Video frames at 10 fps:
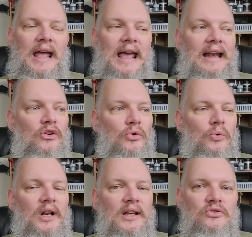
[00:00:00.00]
And
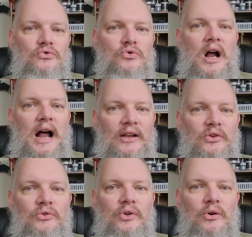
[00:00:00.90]
acrylics dry
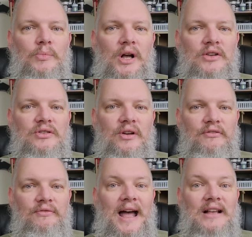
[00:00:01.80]
so much
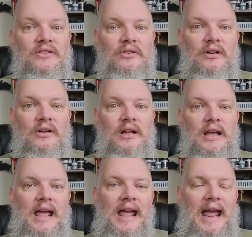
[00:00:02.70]
faster.
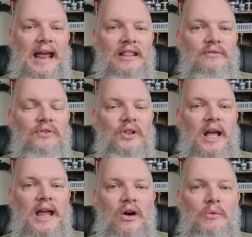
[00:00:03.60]
And the
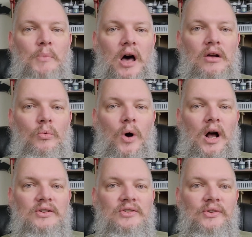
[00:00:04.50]
Vallejo model
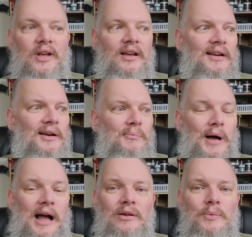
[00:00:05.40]
washes,
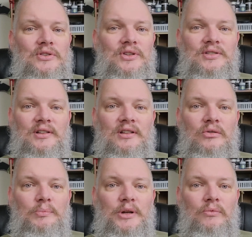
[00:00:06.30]
combined with just a
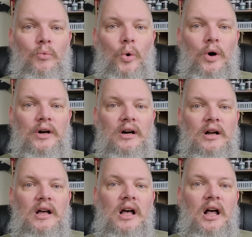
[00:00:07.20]
little bit of water,
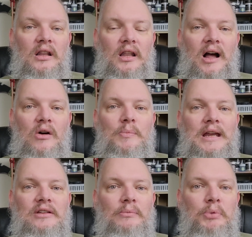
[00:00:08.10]
allow
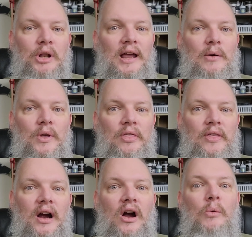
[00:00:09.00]
me to play with
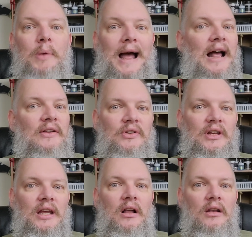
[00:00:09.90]
their
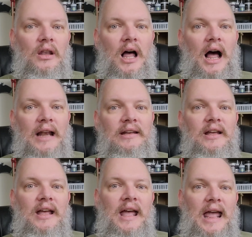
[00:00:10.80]
opacity a lot
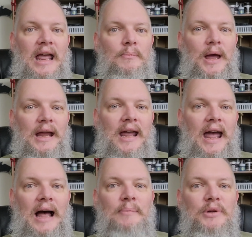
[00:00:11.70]
and make
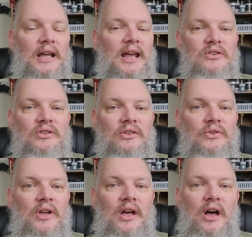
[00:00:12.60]

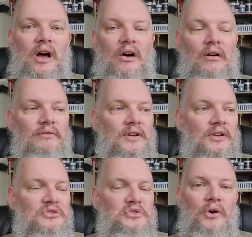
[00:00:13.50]
applications of
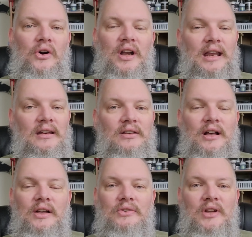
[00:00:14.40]
dirt and
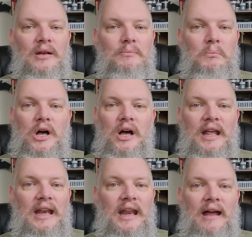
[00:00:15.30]
dust and mud
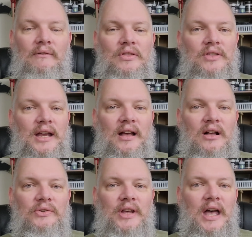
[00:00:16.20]
and everything
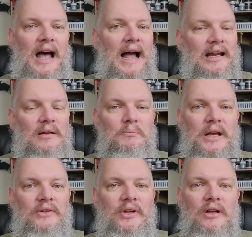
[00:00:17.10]
else I can
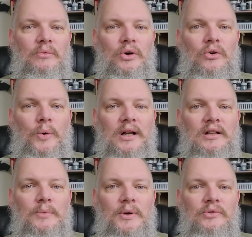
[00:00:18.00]
mix it in real
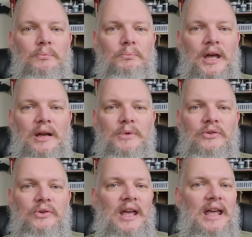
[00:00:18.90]
quickly with some
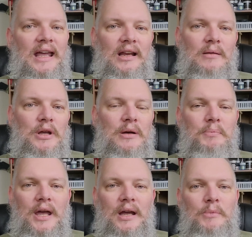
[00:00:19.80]
pigments. It can be a
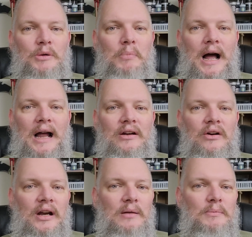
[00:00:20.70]
pigment
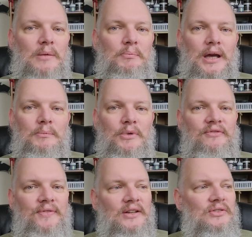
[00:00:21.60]
binder, it can be a pigment
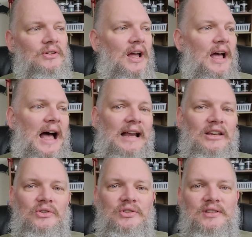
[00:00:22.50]
fixer. I
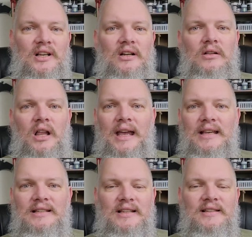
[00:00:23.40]
use it as a
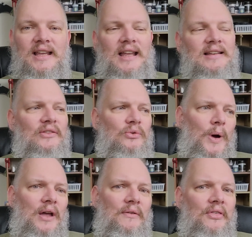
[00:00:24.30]
glaze, as a tint, as a
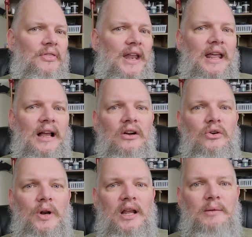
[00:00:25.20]
way of thinning
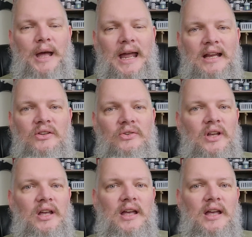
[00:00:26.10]
acrylic paints.